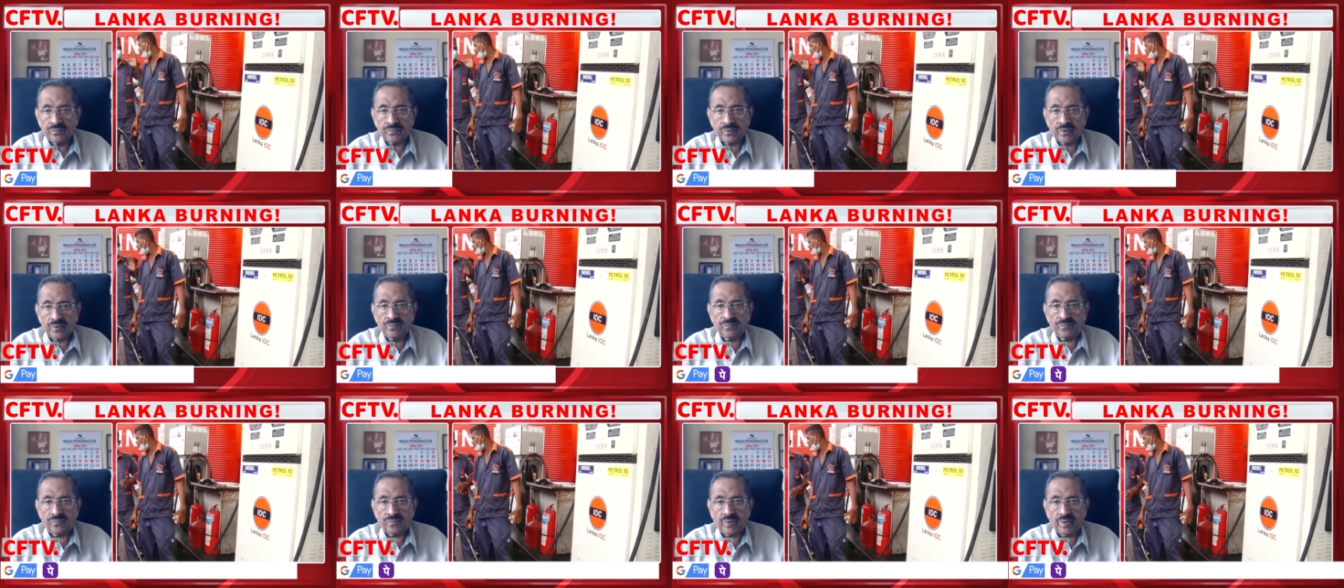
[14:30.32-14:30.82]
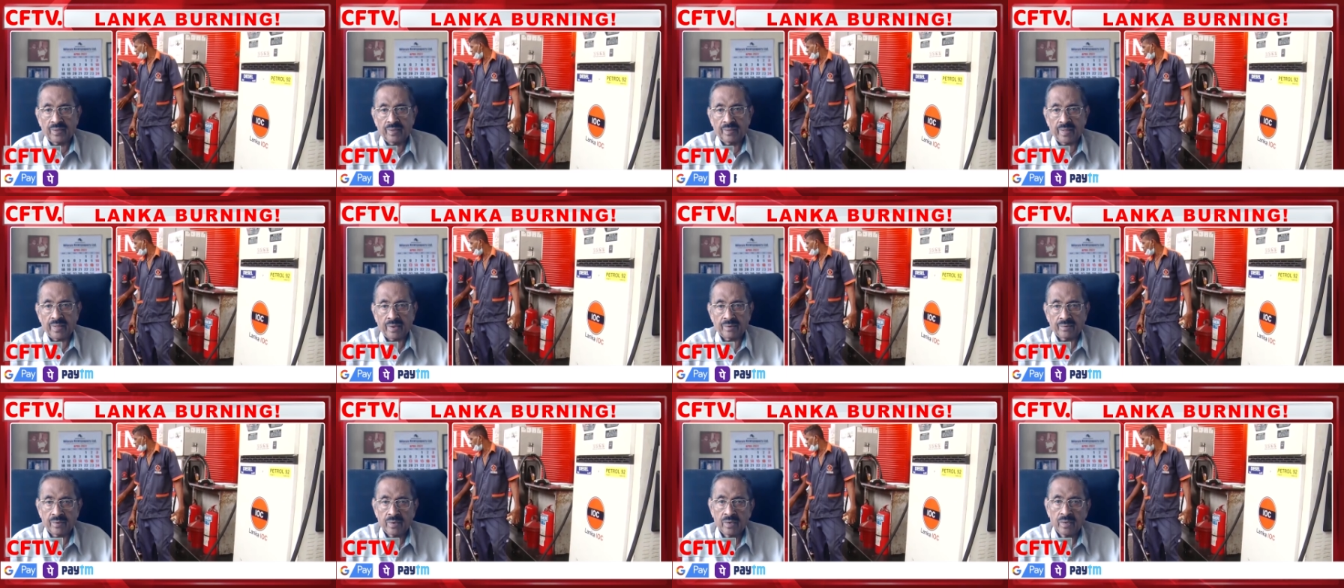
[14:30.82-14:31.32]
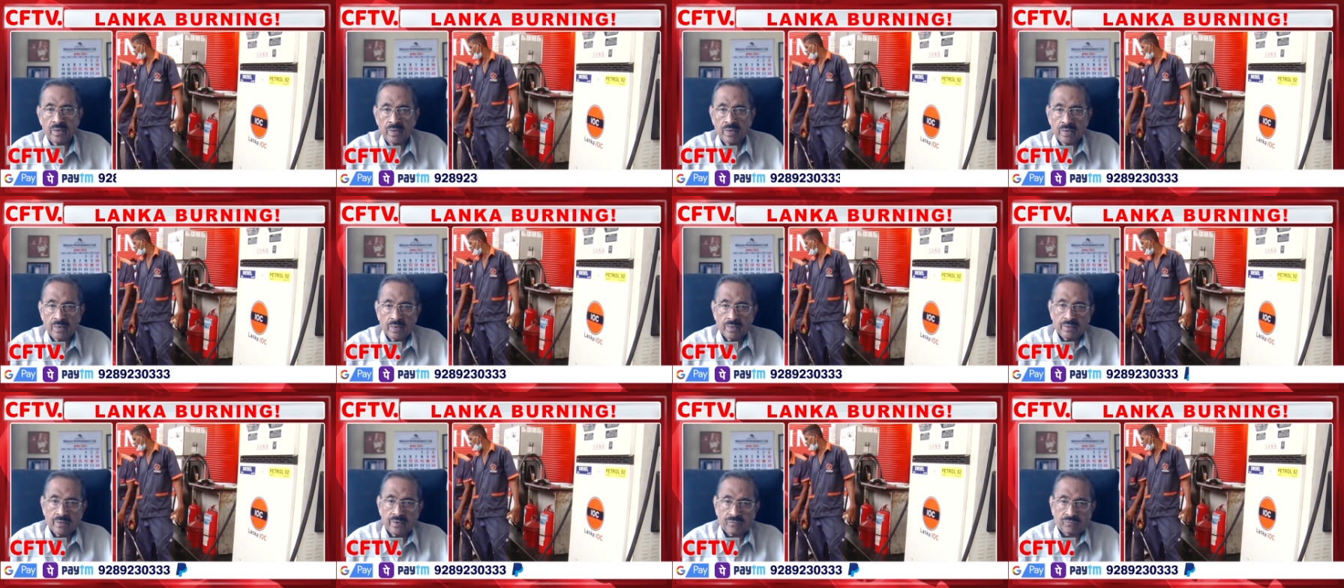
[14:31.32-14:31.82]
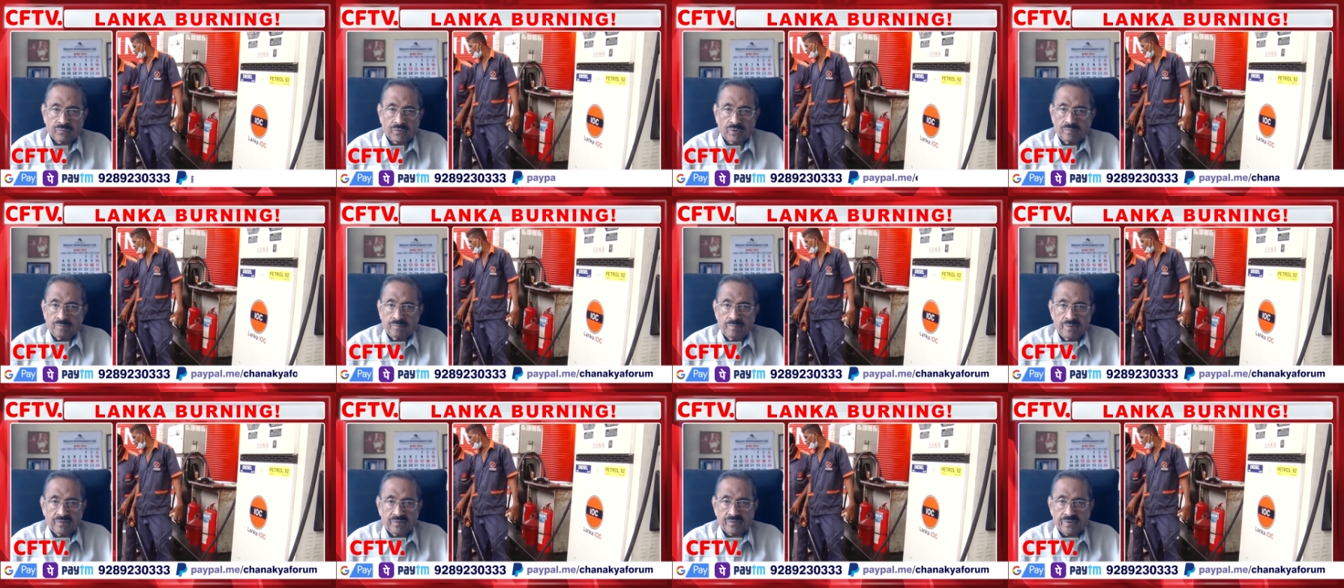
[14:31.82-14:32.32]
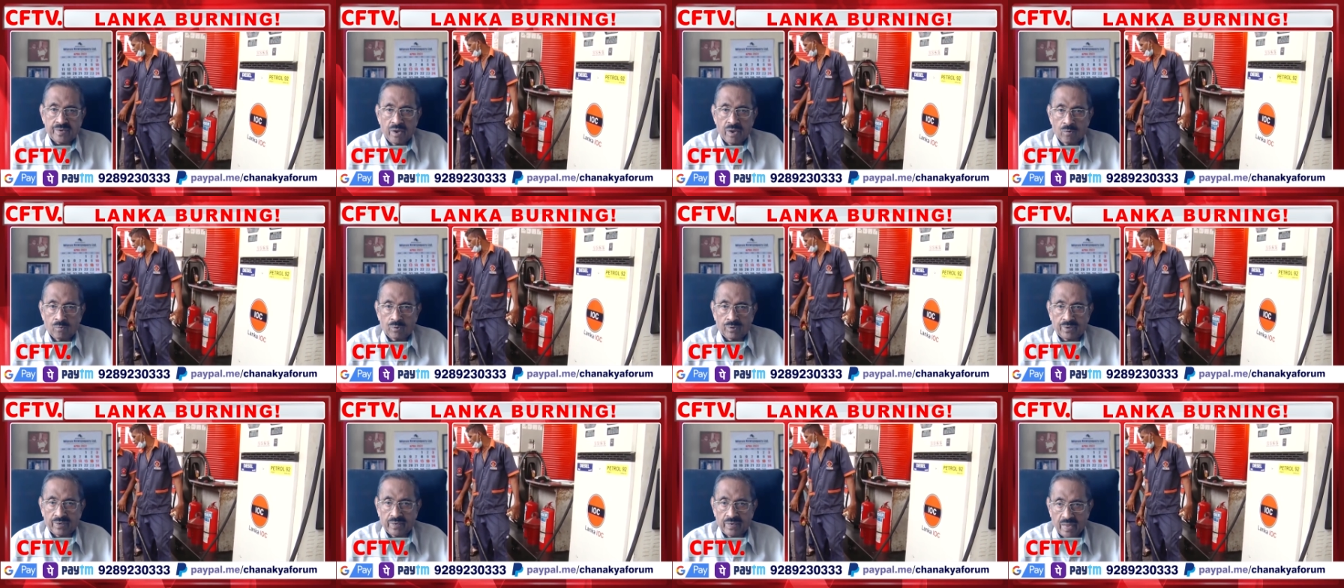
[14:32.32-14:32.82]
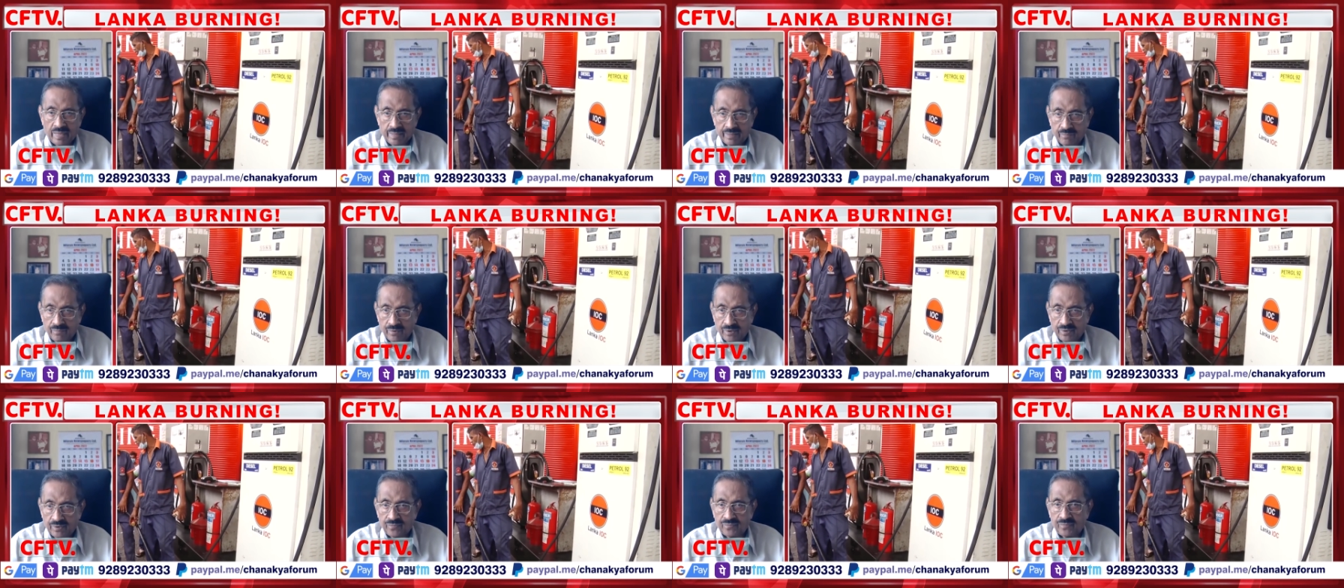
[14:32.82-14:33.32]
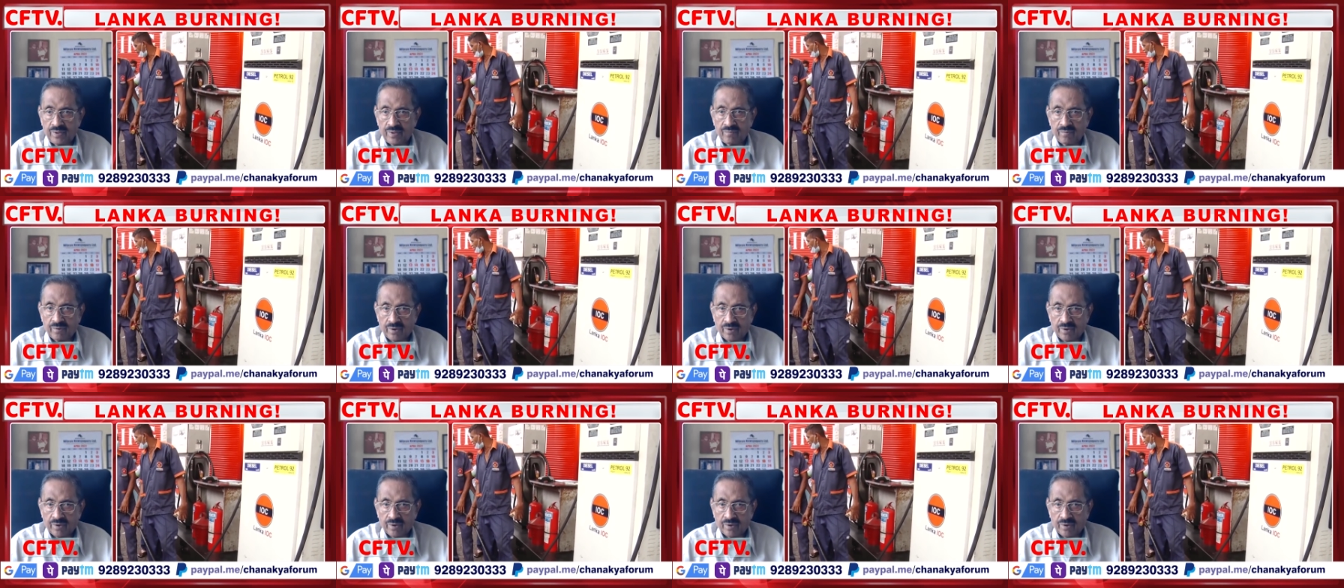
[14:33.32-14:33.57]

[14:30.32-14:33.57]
and say that this was missed out. In other words, they were